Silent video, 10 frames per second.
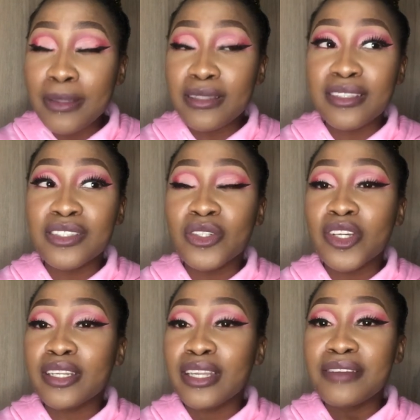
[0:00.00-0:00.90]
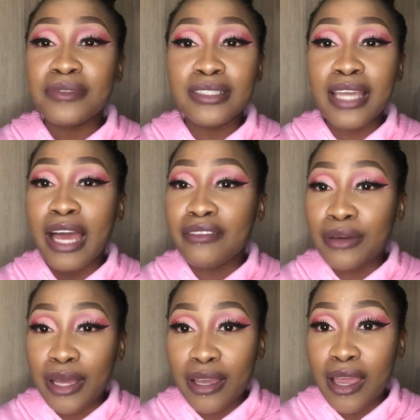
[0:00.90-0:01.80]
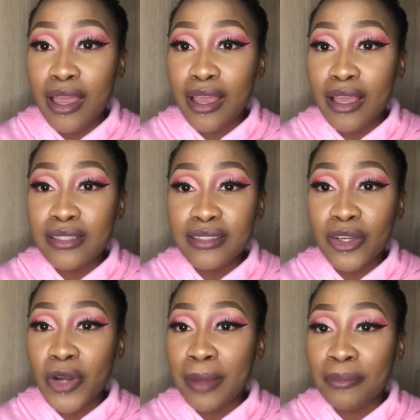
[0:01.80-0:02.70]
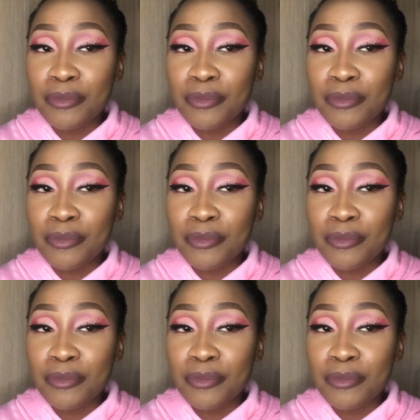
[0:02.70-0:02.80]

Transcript: They do not even have an Instagram